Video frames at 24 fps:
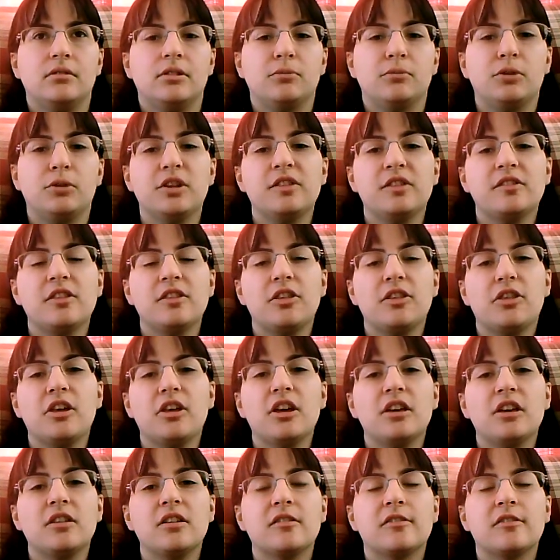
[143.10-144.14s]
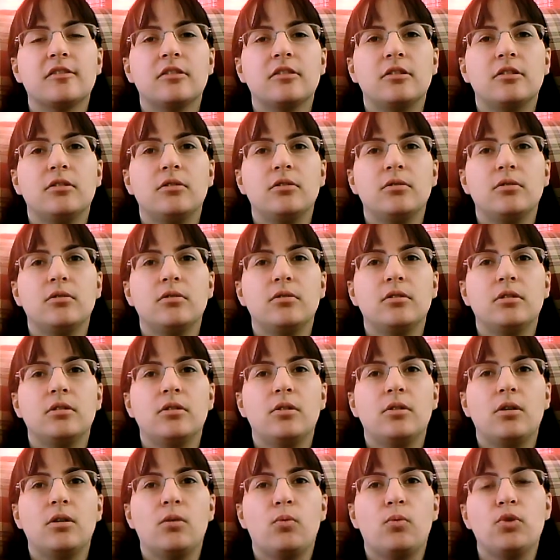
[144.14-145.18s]
what's the thing is
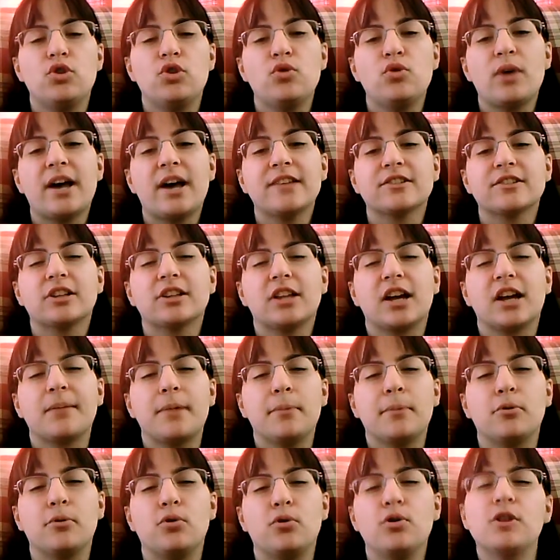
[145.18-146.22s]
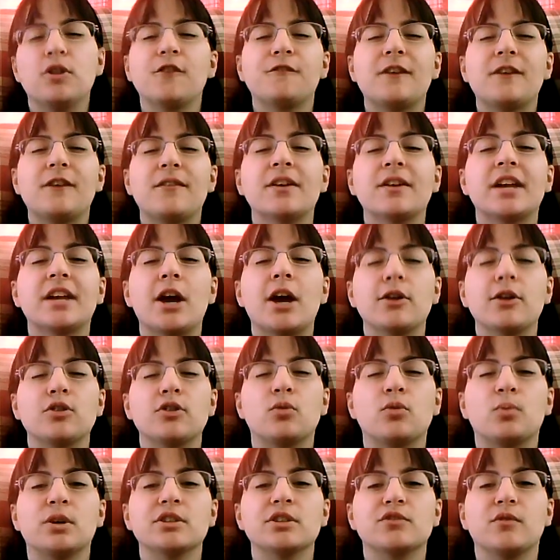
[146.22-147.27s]
when you ask a lot of people who their favorite character
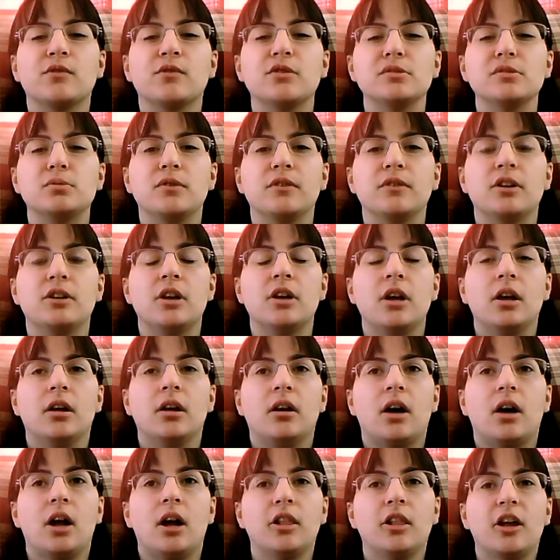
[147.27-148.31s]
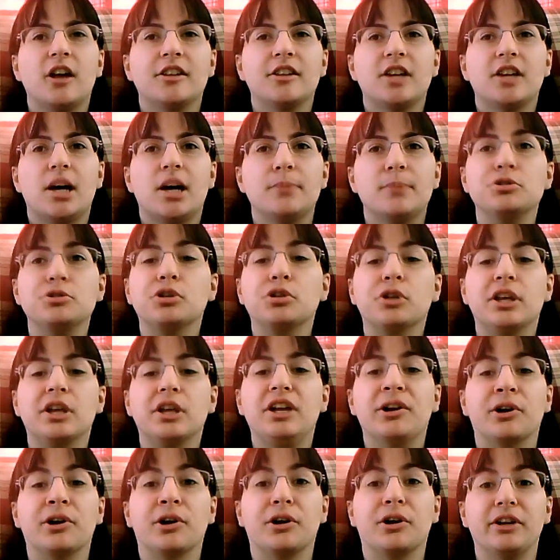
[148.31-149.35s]
was from this movie, a lot of times you'll
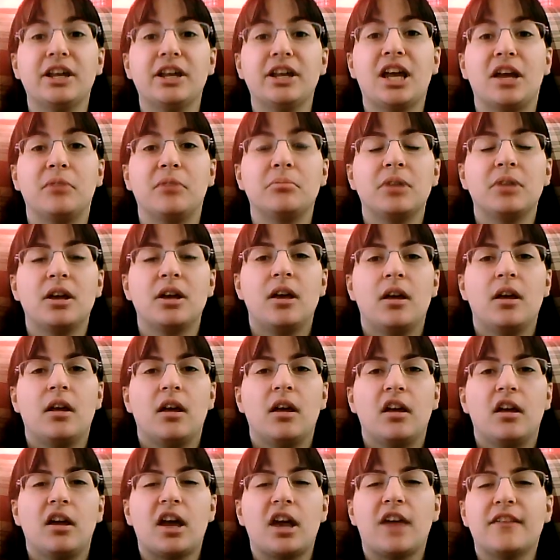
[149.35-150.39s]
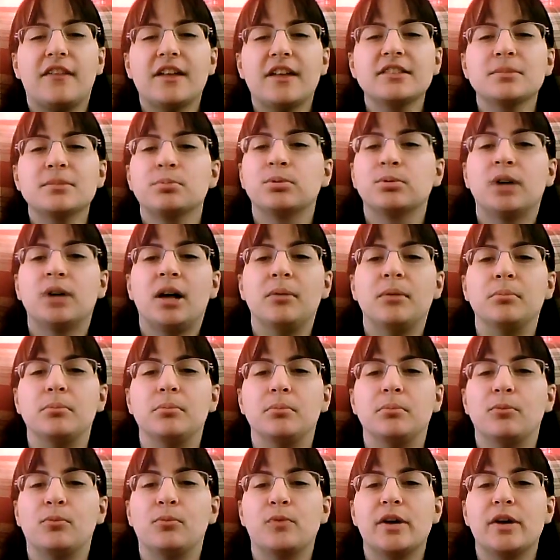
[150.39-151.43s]
hear her name. And that's a
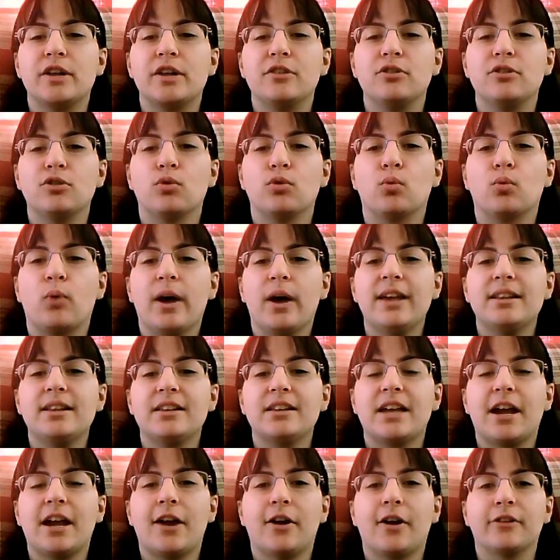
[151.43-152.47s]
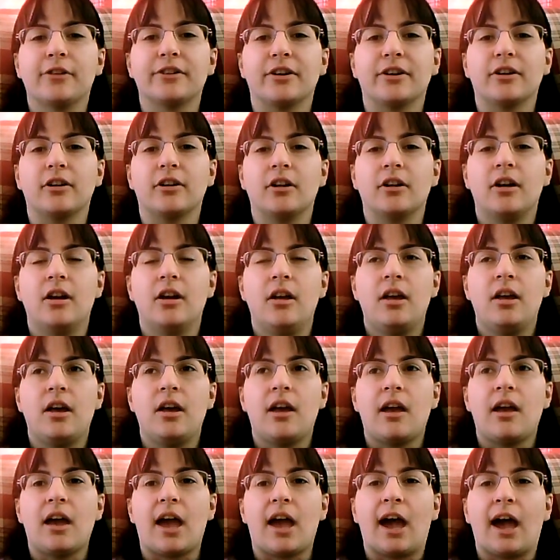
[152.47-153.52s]
problem when your white character
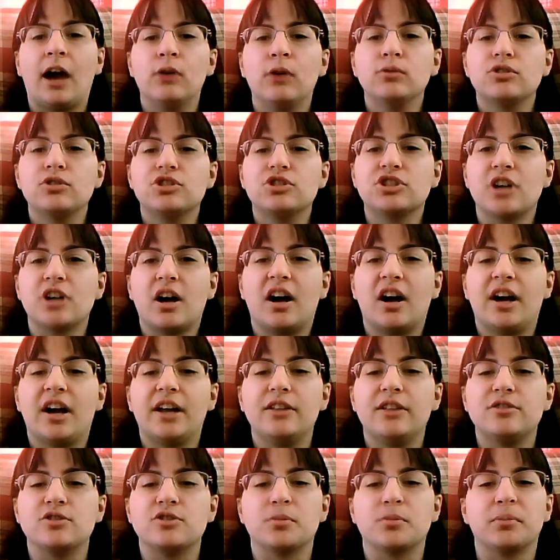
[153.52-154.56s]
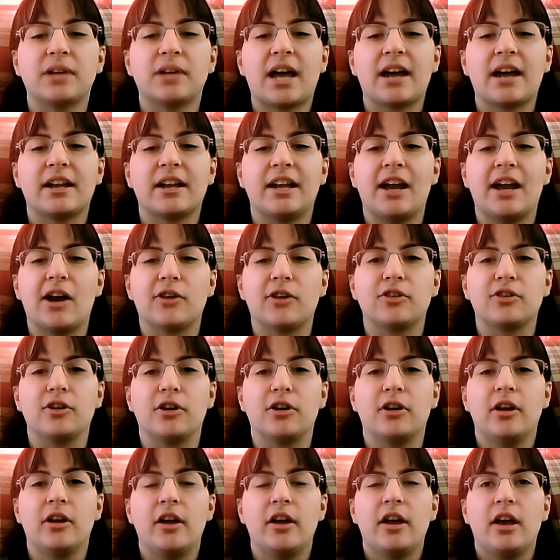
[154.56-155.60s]
outshines your black character